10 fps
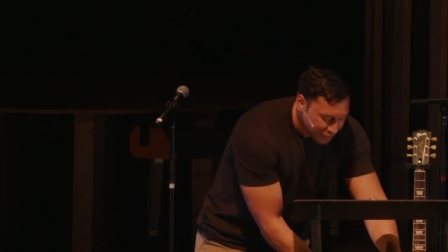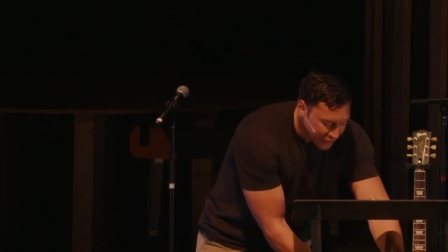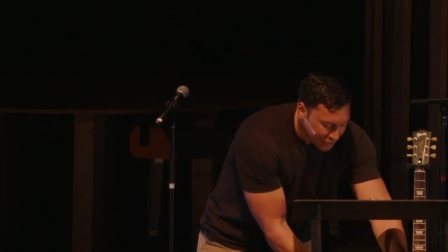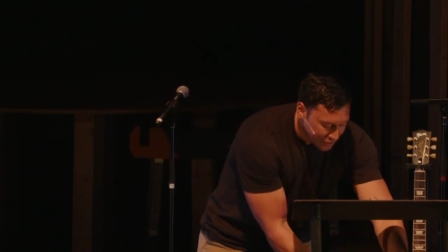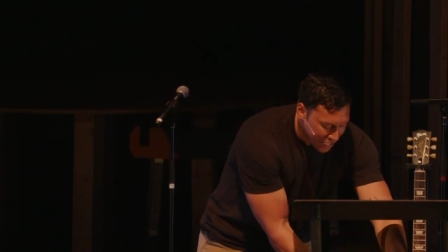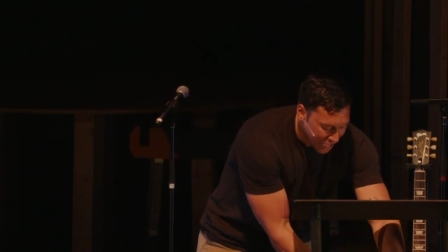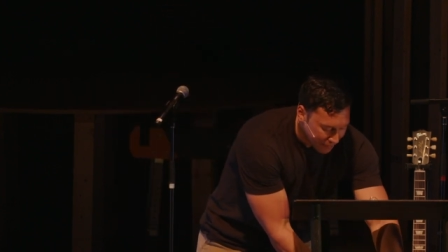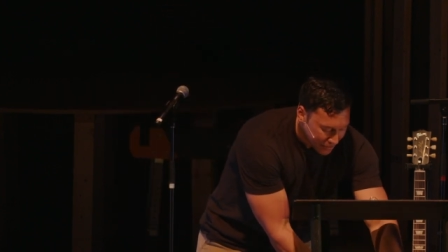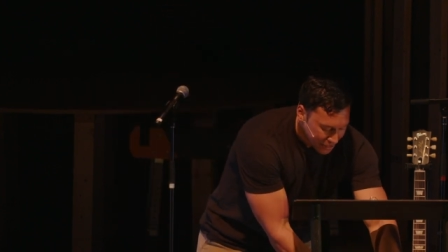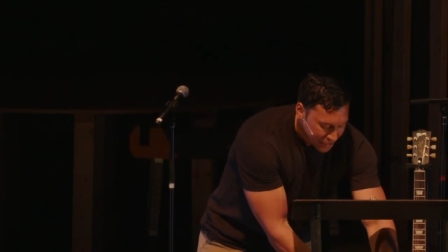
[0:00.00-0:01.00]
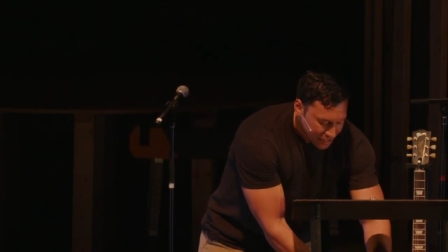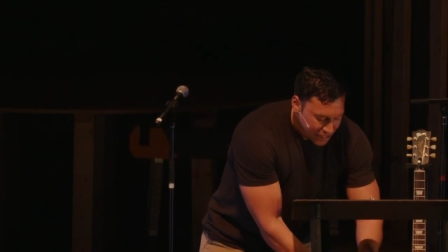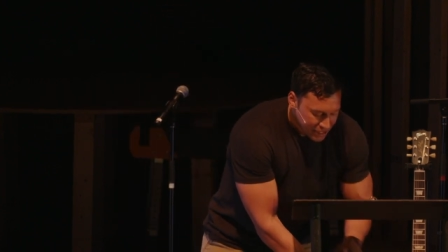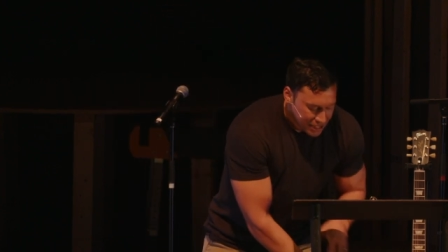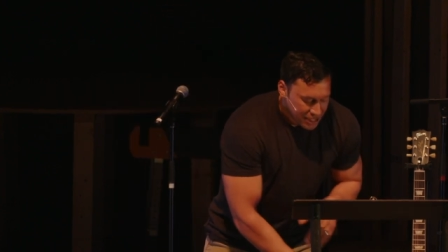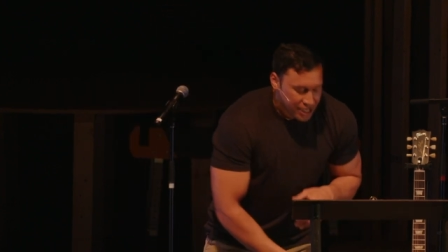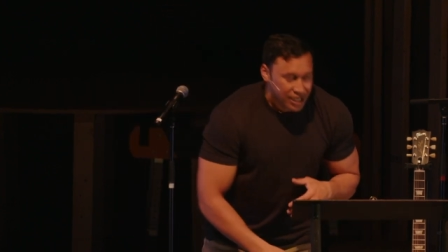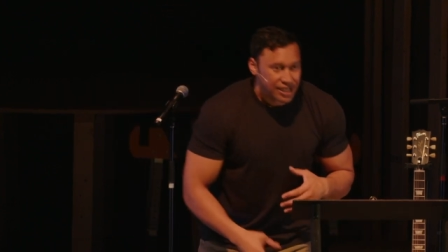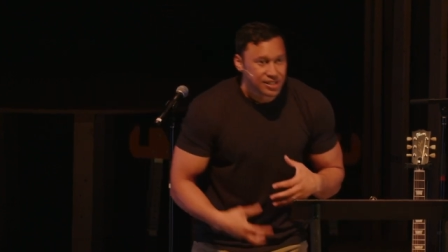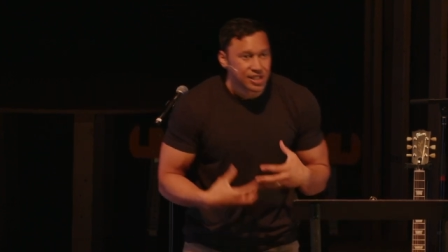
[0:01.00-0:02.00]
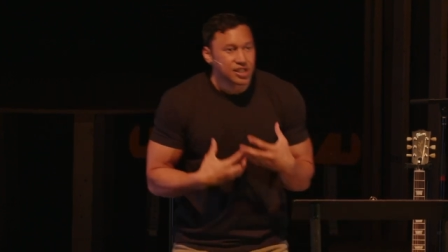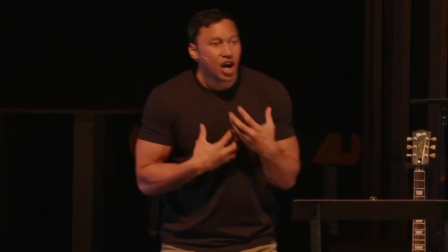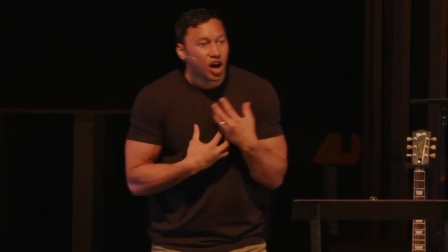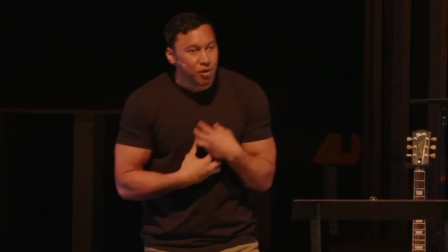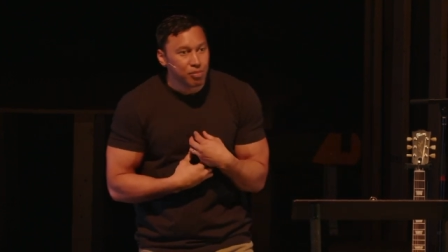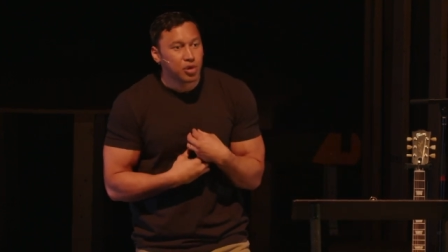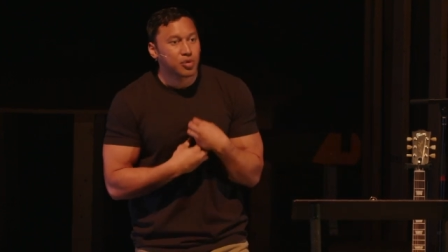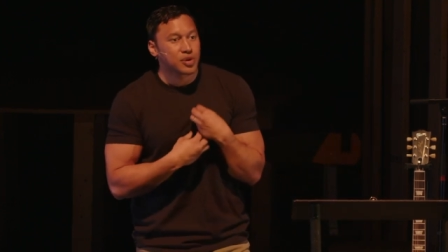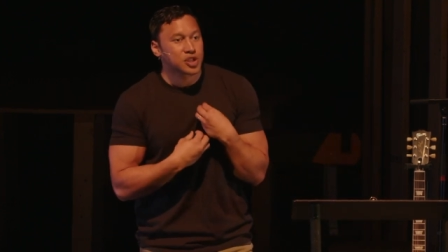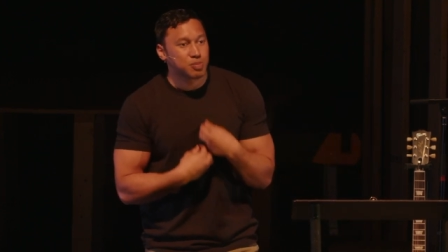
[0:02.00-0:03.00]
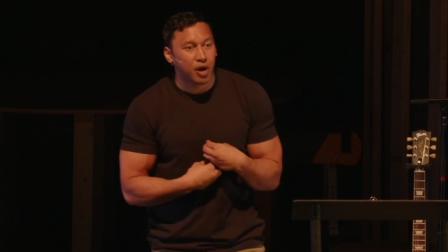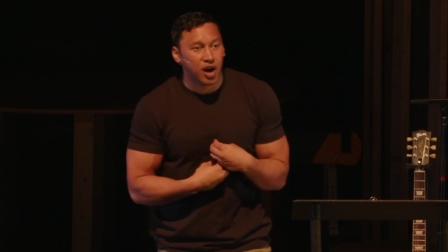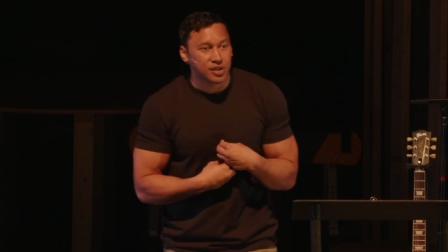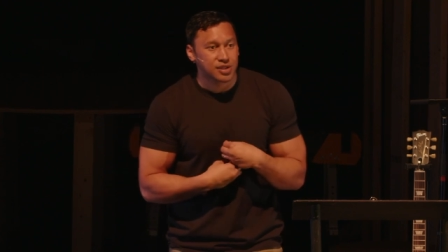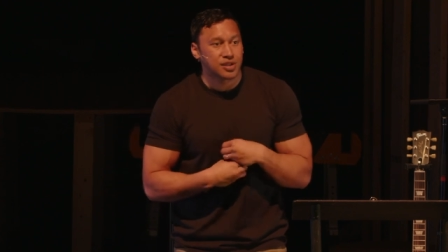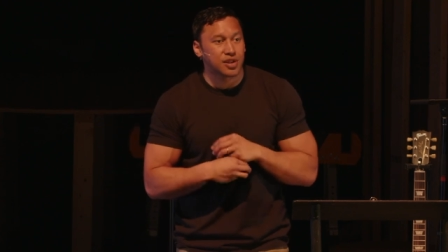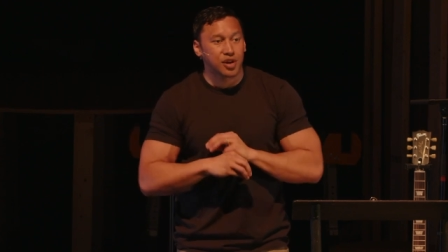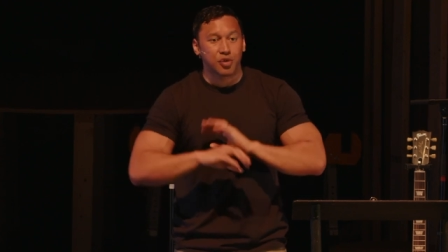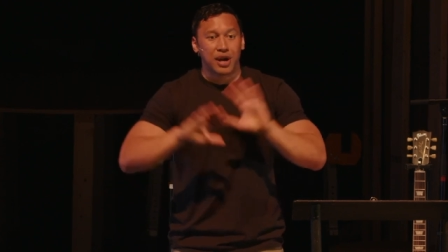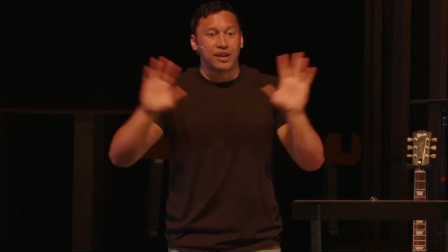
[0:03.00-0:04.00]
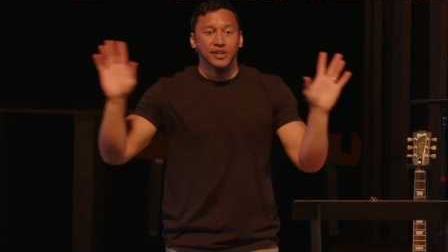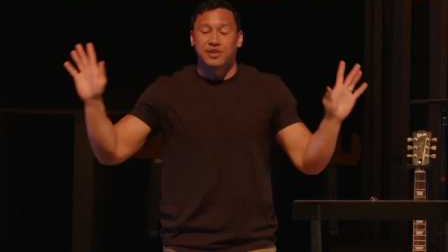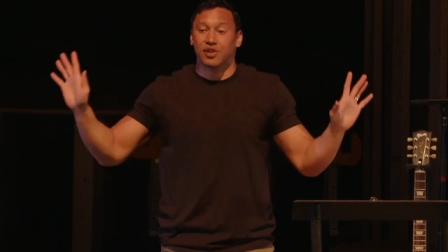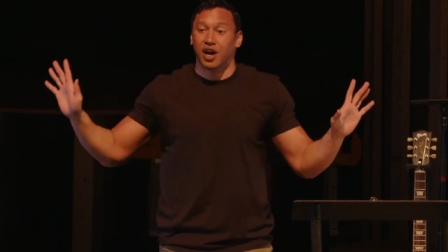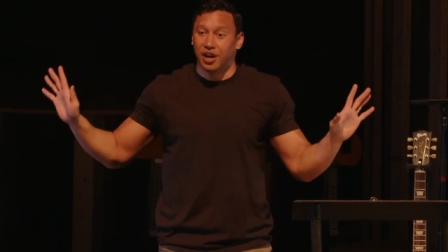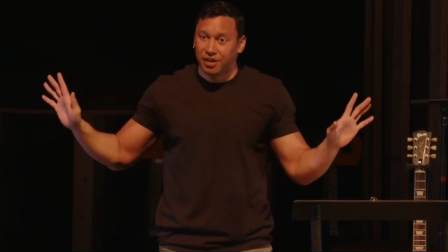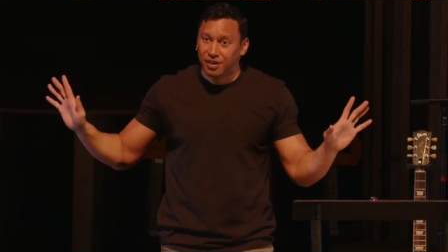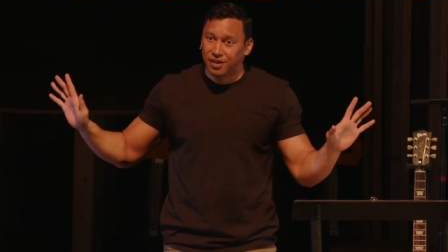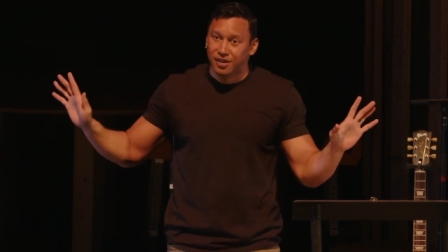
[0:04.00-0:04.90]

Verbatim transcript: and feeling that is this humble response to the grandness of God.